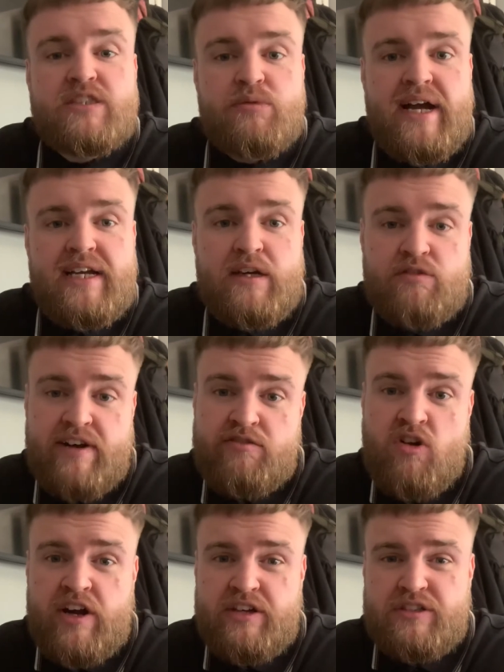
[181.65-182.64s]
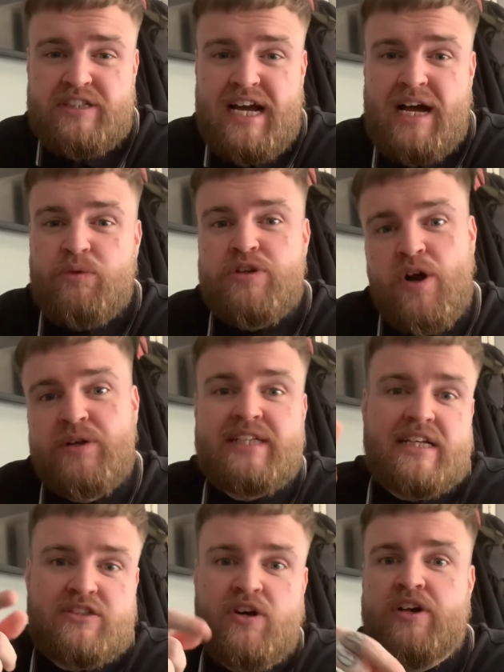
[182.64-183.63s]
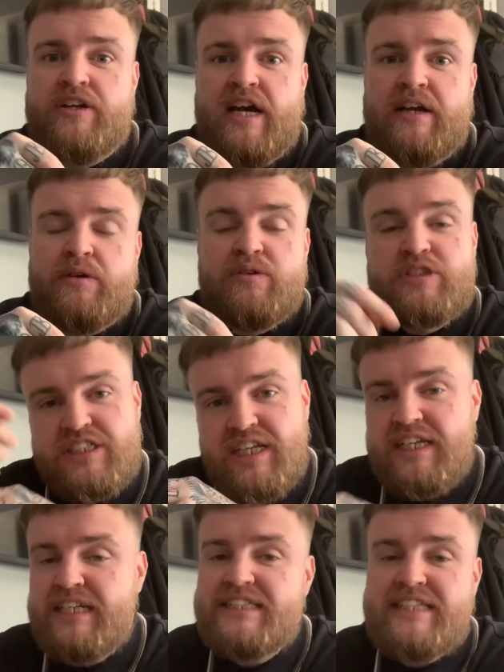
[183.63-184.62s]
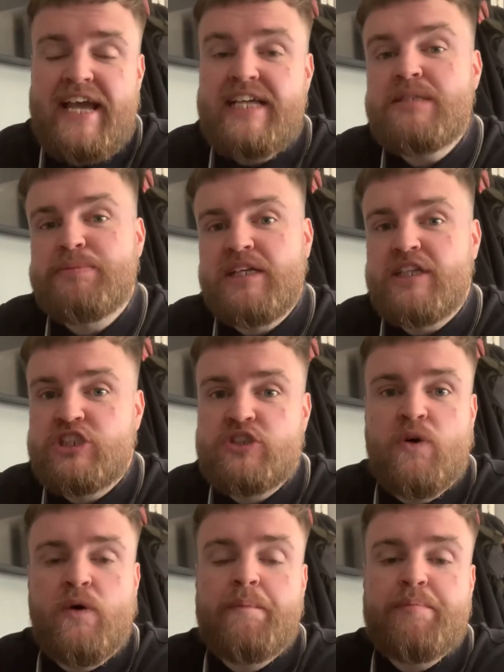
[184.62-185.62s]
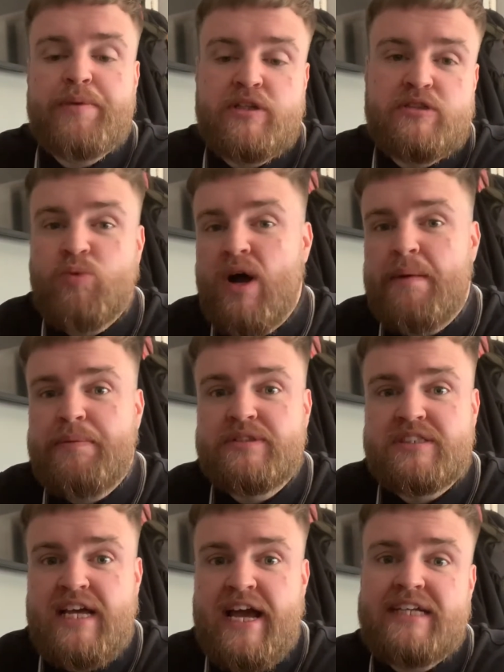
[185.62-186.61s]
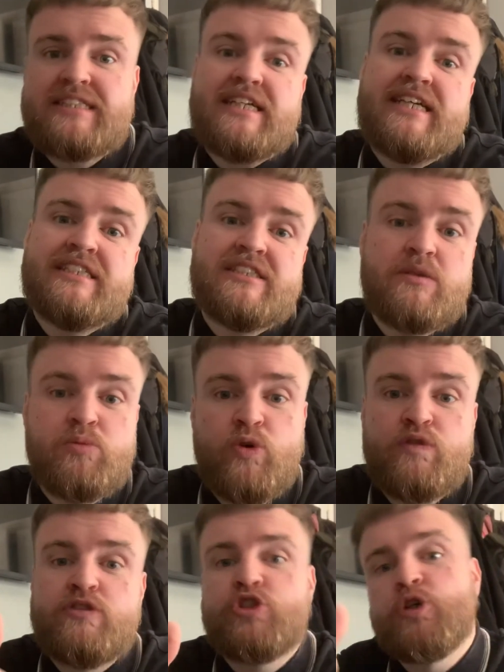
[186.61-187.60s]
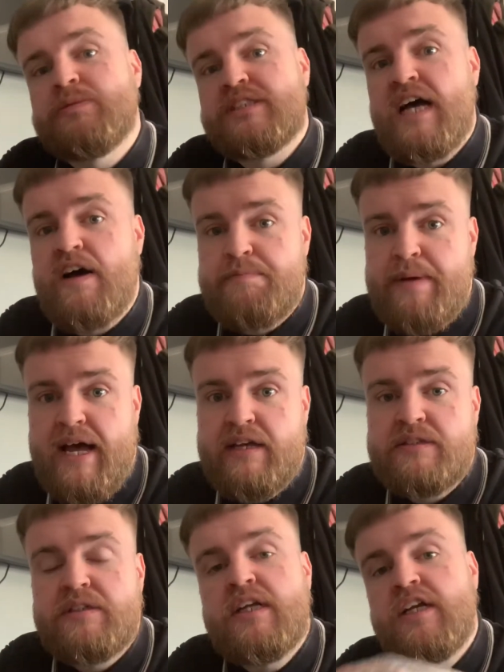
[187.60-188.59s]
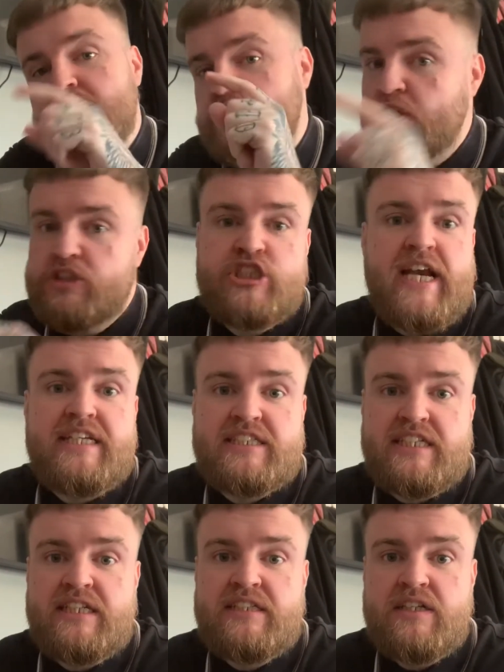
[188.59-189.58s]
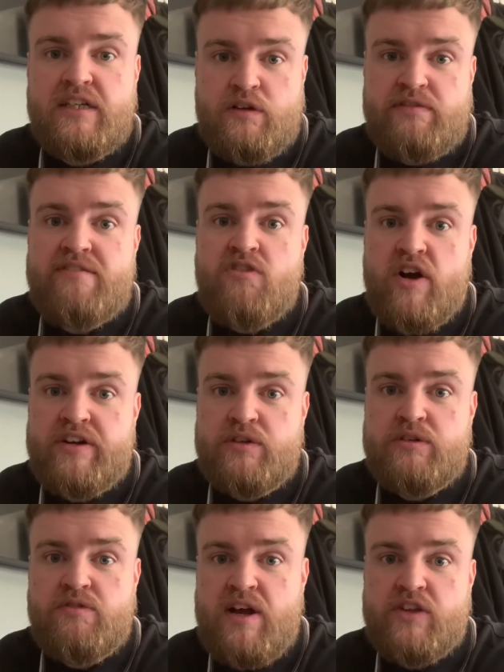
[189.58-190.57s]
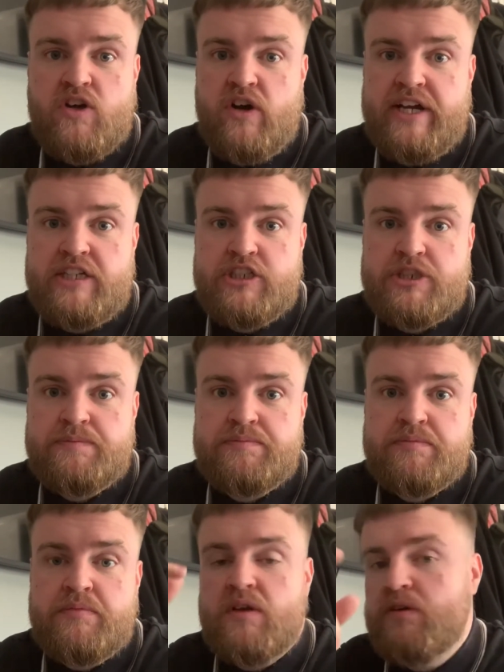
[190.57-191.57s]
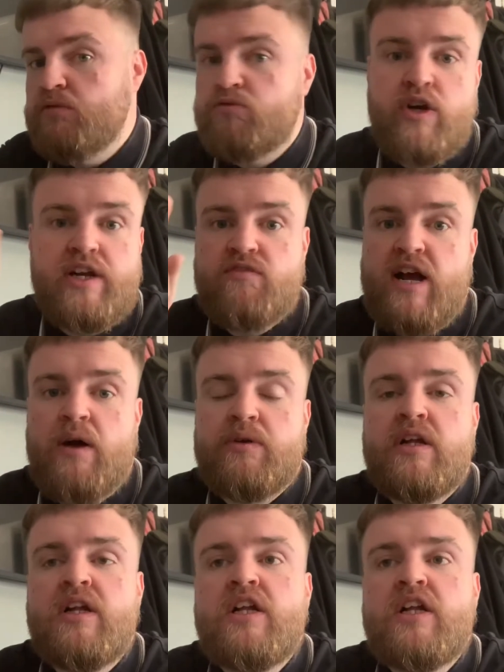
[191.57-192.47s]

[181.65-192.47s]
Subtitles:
away, Little Red Riding Hood now knows that's not her nan. She's at least 80% sure, because what happens next is the wolf jumps out of bed and starts chasing Little Red Riding Hood around the cottage, running around.